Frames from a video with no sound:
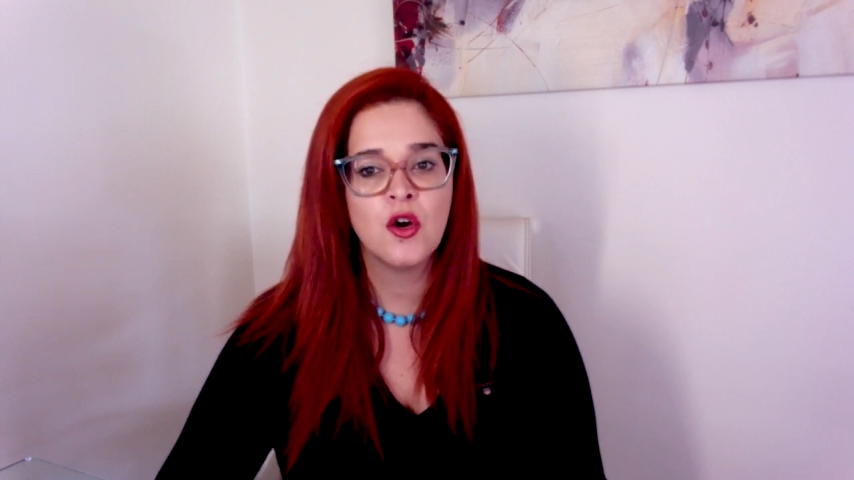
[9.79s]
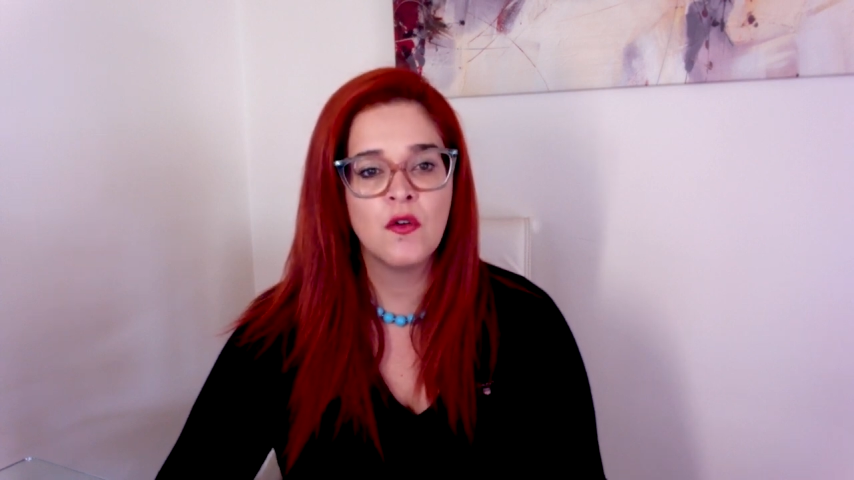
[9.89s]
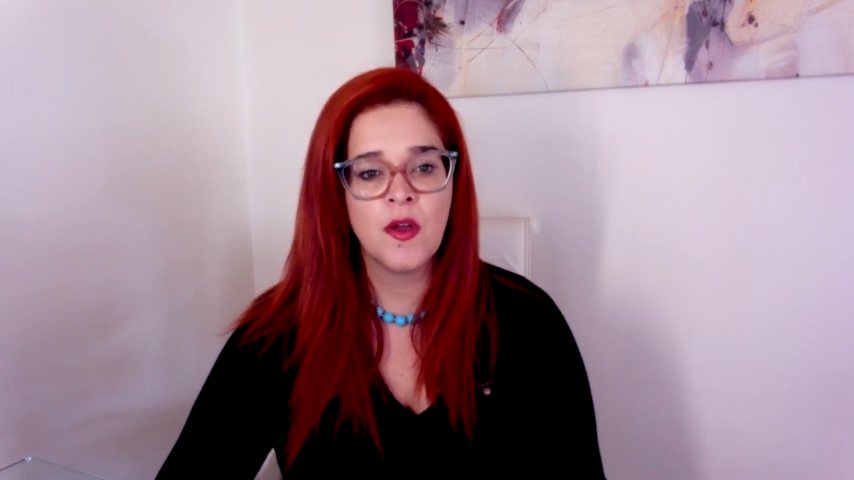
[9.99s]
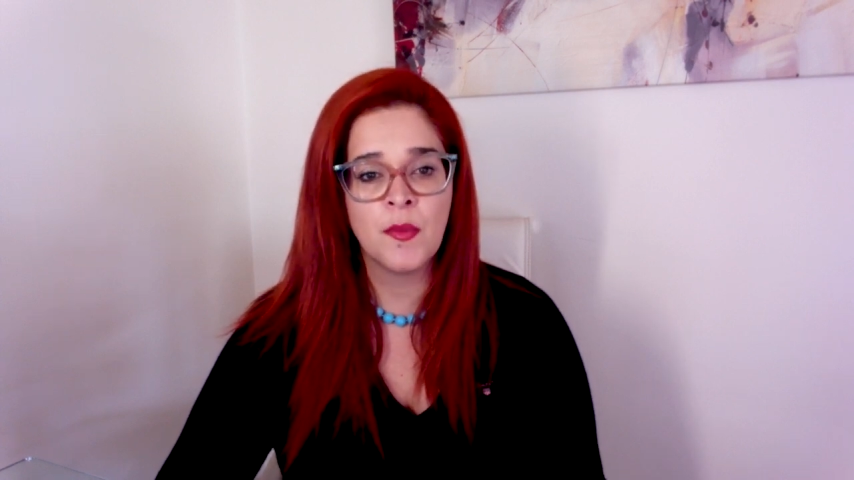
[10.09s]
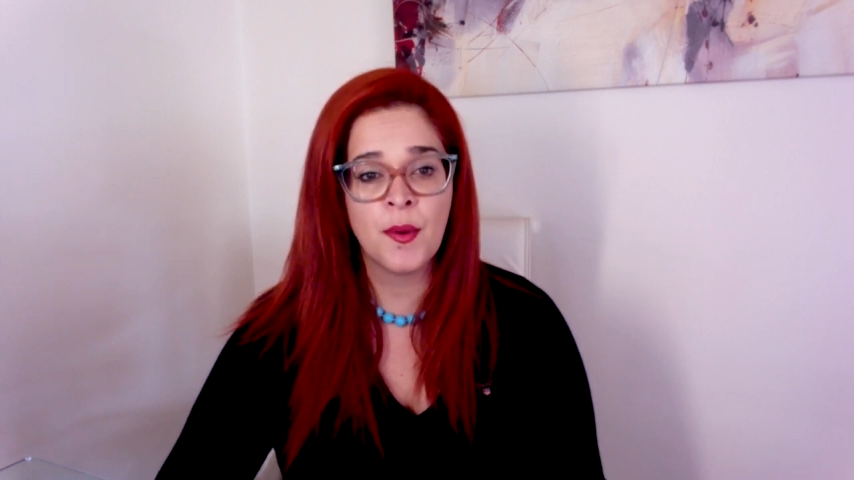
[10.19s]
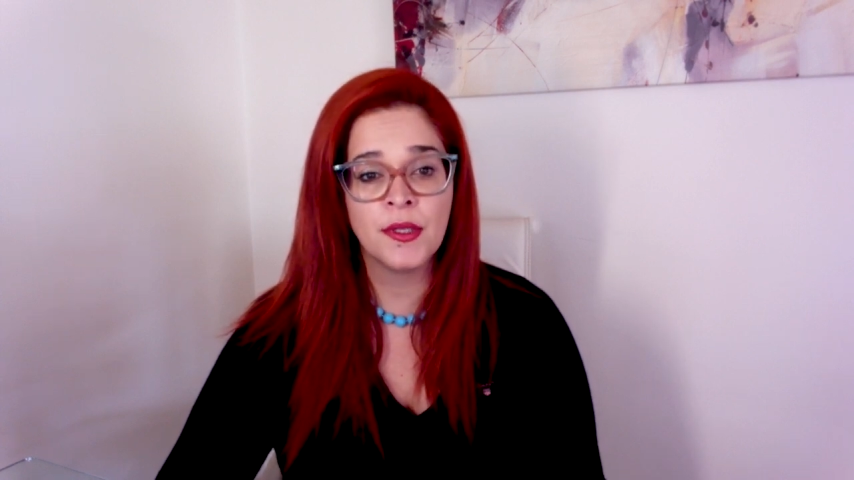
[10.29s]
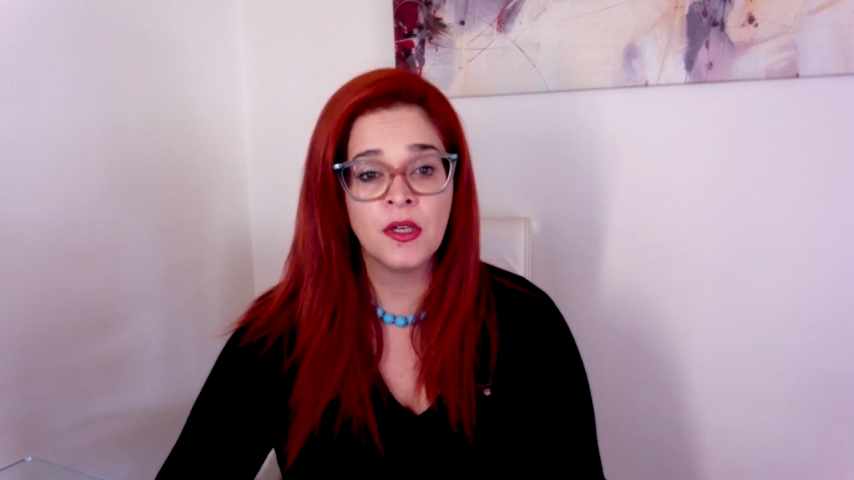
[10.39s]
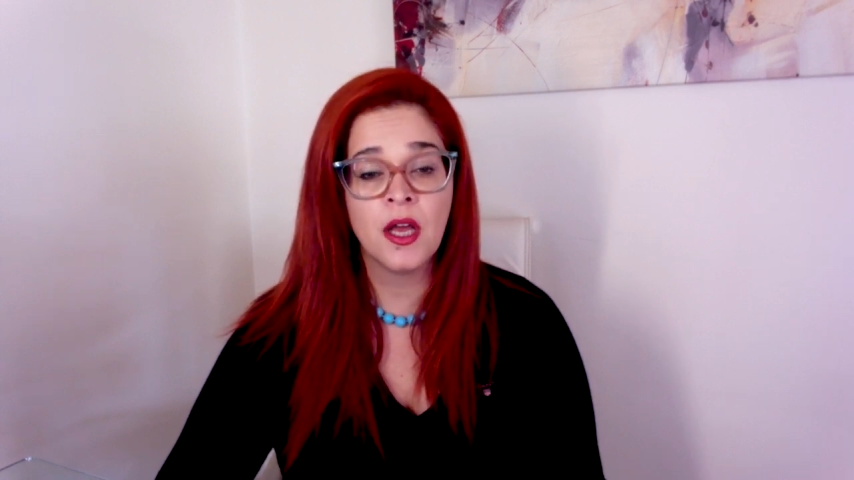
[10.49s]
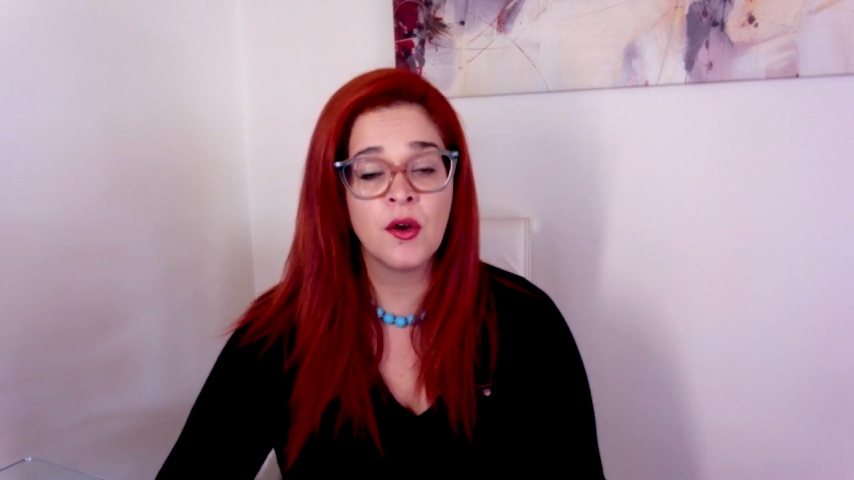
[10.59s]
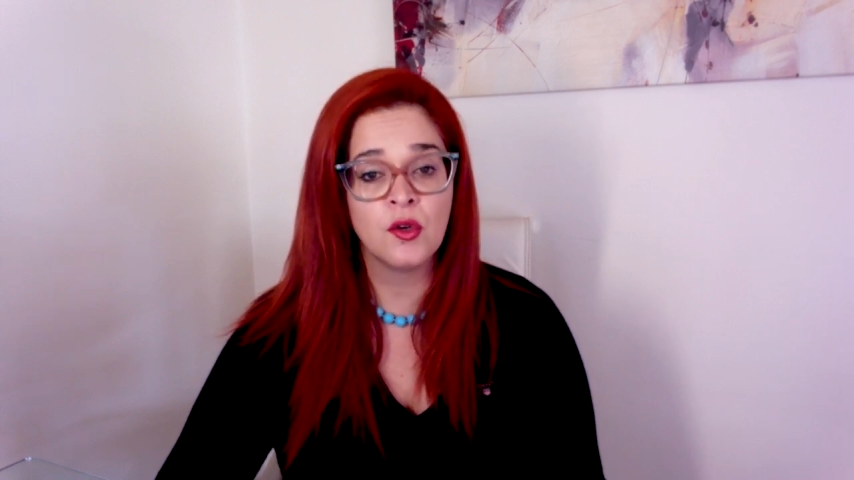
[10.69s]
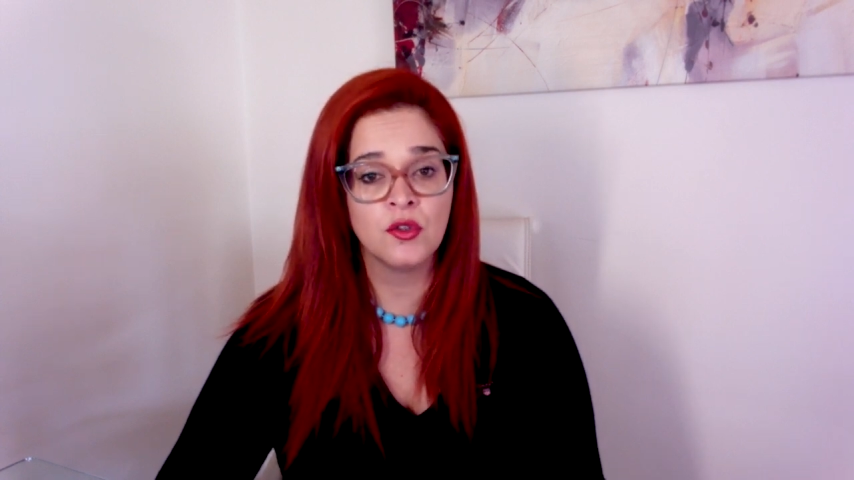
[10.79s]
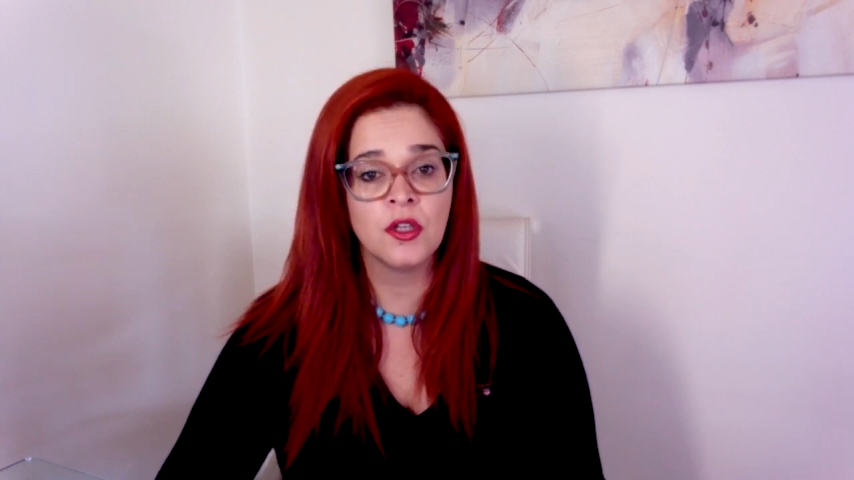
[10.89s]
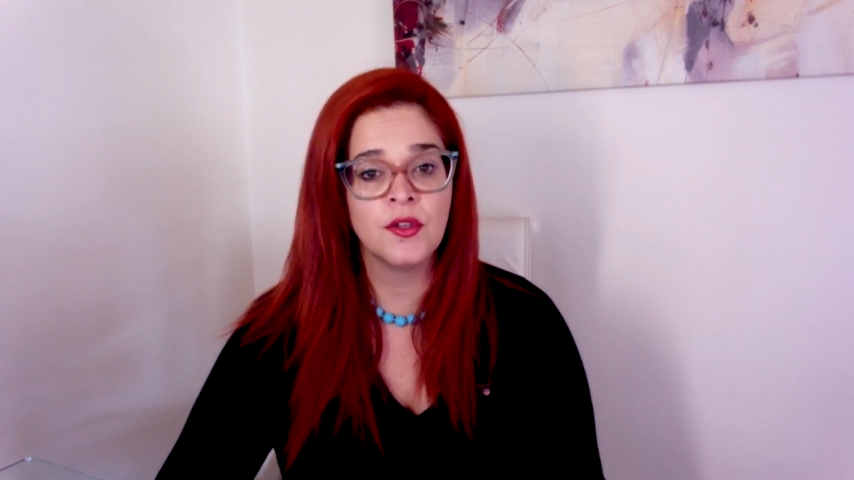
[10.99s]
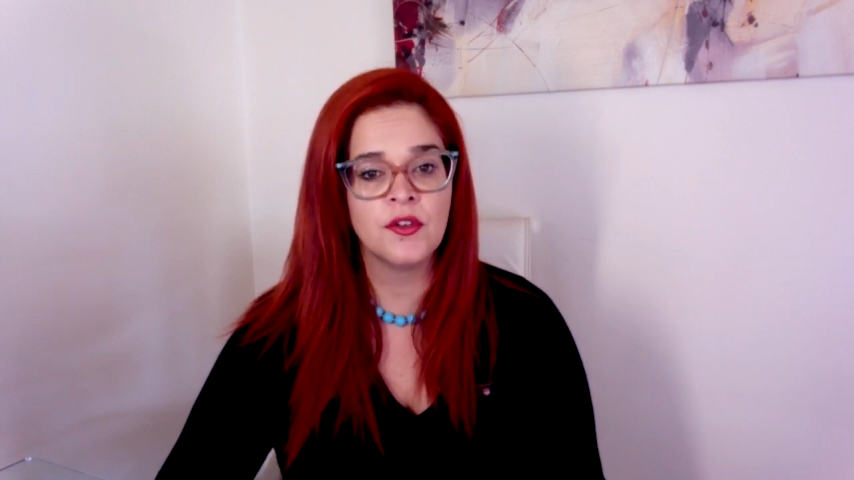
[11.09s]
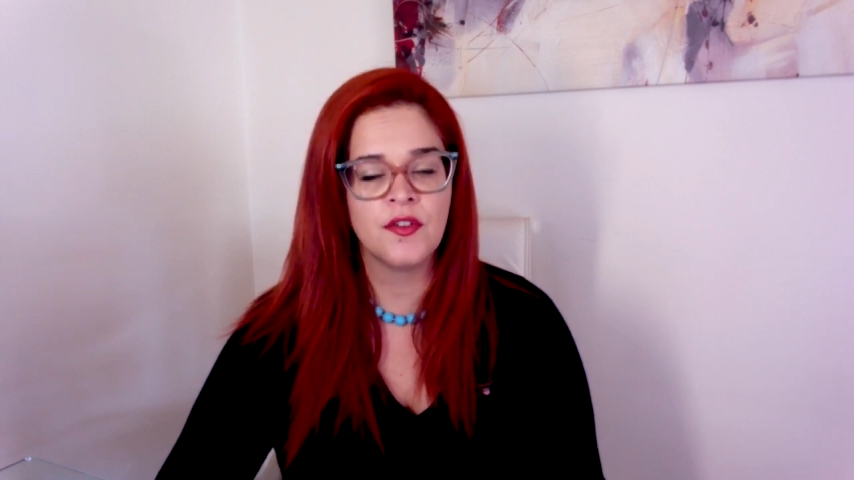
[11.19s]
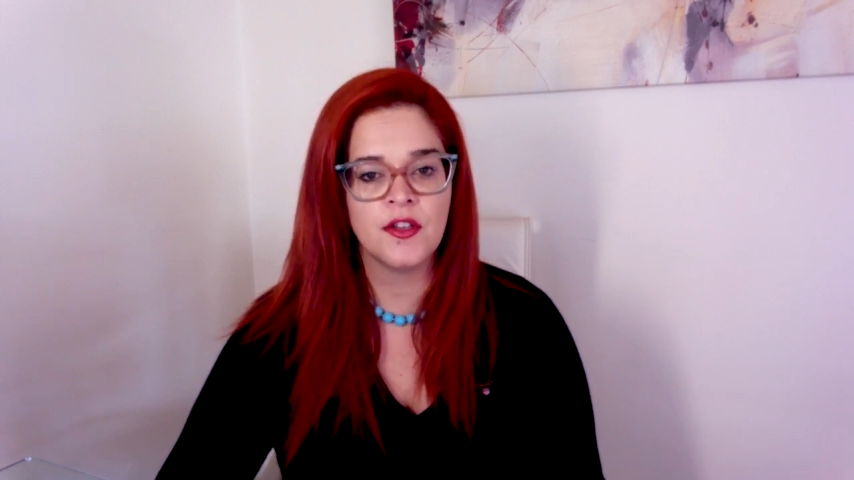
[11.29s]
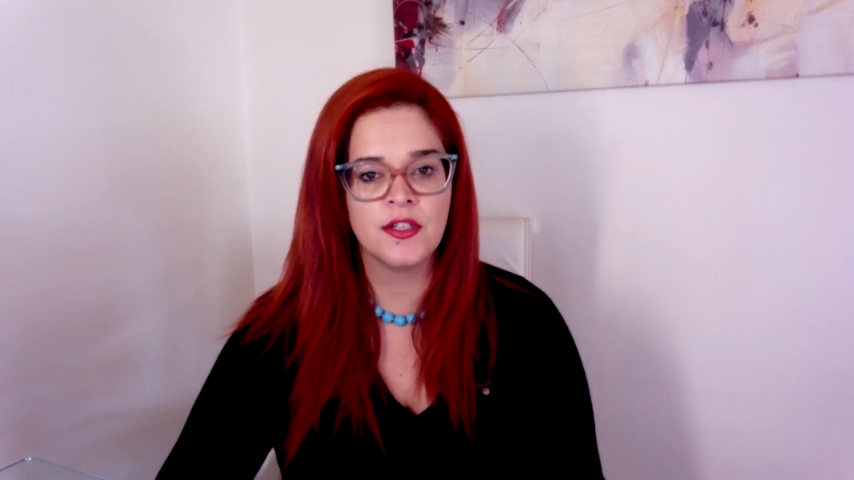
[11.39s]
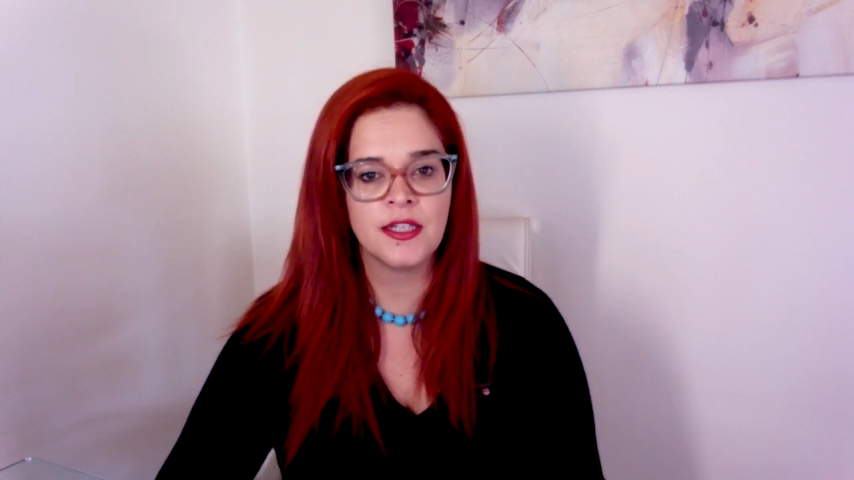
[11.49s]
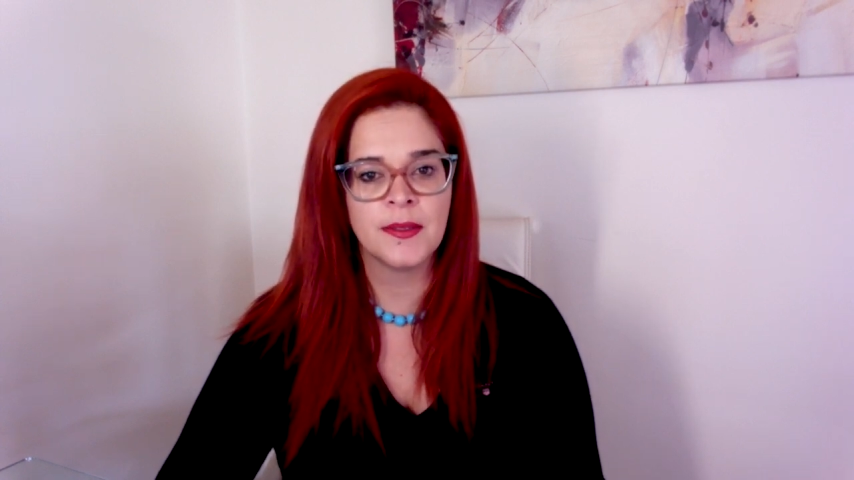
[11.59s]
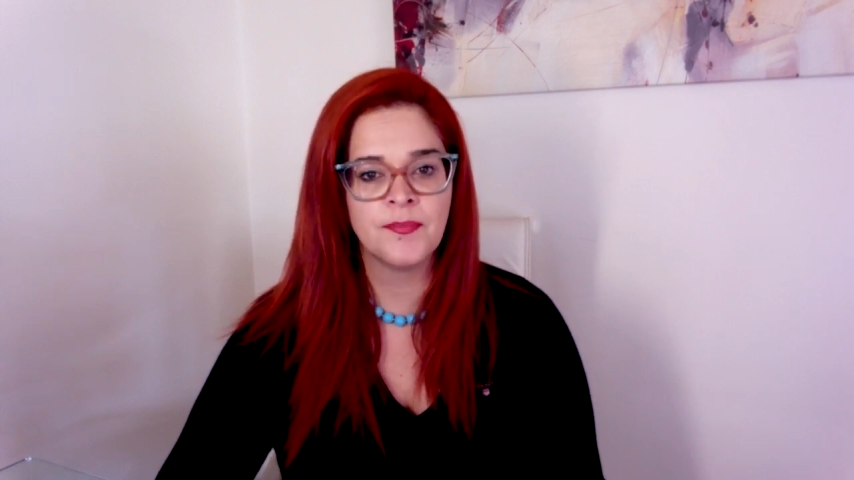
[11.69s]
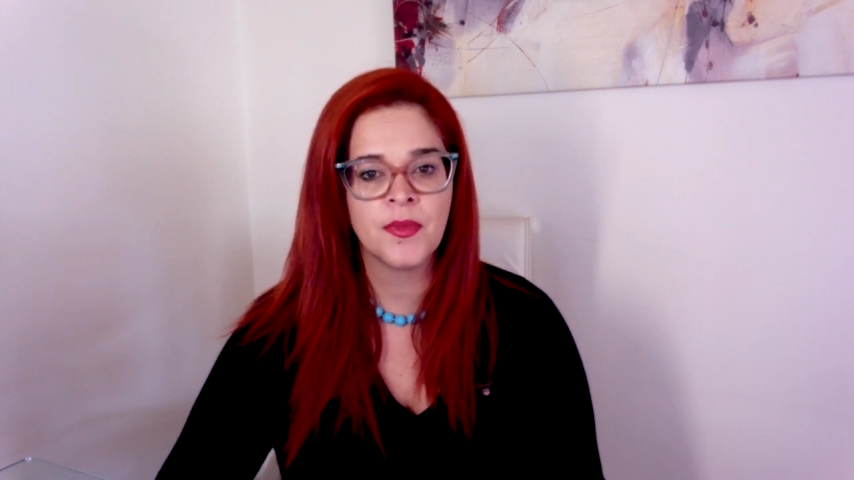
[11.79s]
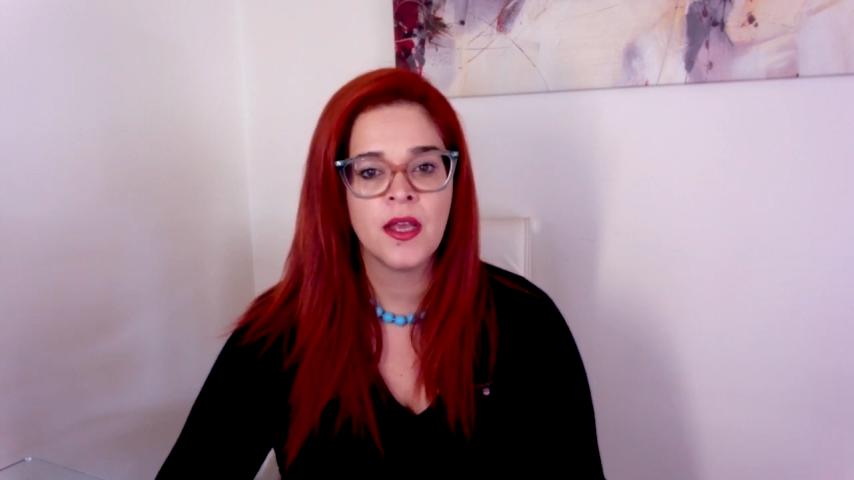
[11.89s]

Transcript: of Embry-Riddle Aeronautical University.